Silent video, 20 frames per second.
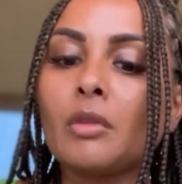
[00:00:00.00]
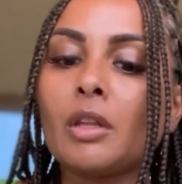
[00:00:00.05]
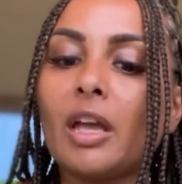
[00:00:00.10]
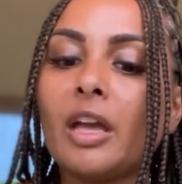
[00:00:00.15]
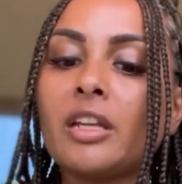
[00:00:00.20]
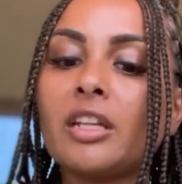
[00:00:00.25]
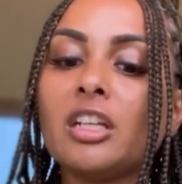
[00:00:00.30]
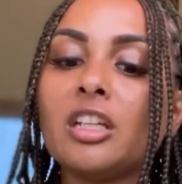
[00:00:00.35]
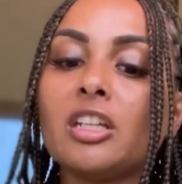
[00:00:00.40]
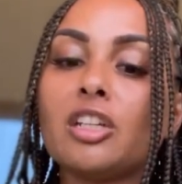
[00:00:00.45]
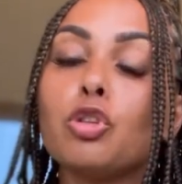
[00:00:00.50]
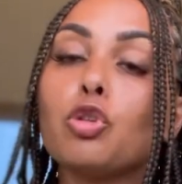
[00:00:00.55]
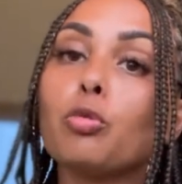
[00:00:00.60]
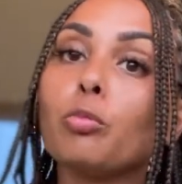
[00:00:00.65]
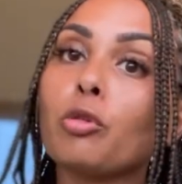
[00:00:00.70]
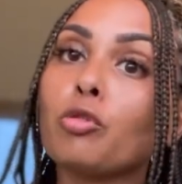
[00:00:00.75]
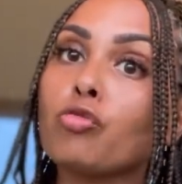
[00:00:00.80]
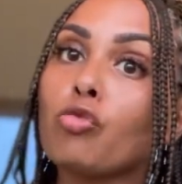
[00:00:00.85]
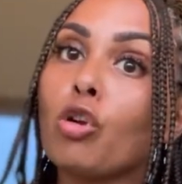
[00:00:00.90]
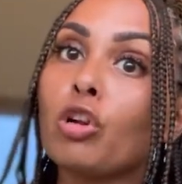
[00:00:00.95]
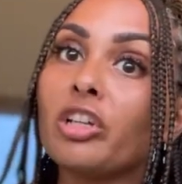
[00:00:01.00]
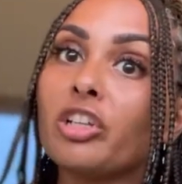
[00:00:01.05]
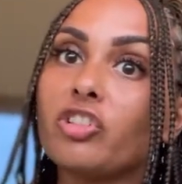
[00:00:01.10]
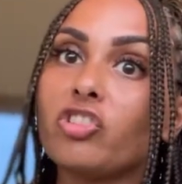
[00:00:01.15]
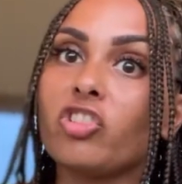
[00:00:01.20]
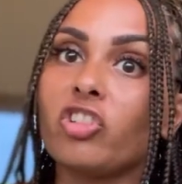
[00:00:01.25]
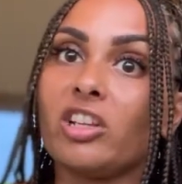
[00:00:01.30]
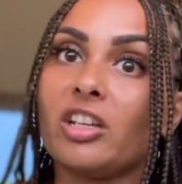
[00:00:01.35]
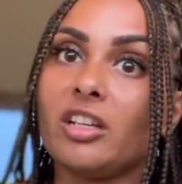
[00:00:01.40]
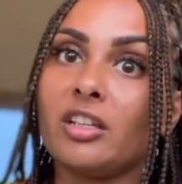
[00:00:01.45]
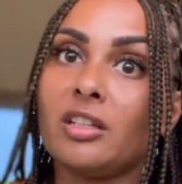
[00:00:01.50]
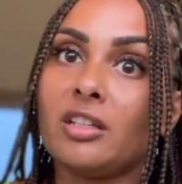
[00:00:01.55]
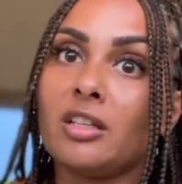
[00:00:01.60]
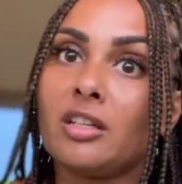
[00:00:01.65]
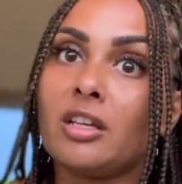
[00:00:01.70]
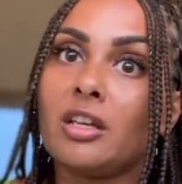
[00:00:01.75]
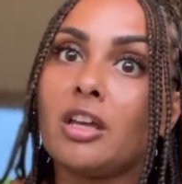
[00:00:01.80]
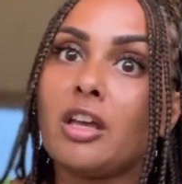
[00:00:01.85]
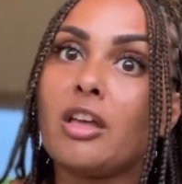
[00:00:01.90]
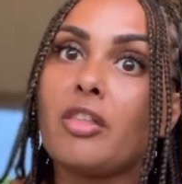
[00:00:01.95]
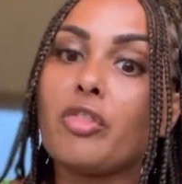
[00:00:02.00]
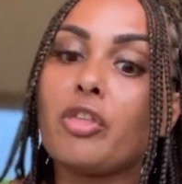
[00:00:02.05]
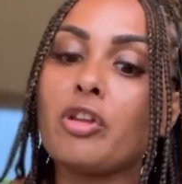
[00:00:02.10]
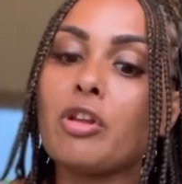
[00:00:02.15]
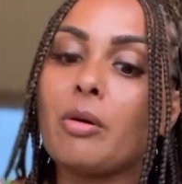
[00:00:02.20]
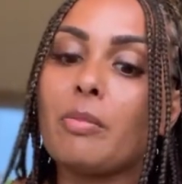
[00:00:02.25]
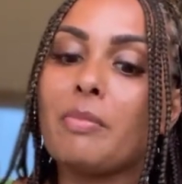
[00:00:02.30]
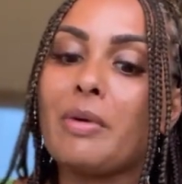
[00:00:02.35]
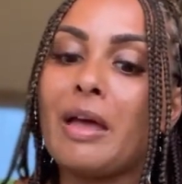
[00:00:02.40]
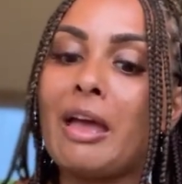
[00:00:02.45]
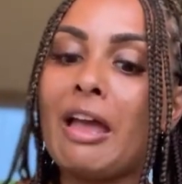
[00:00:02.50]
And in numerology, the number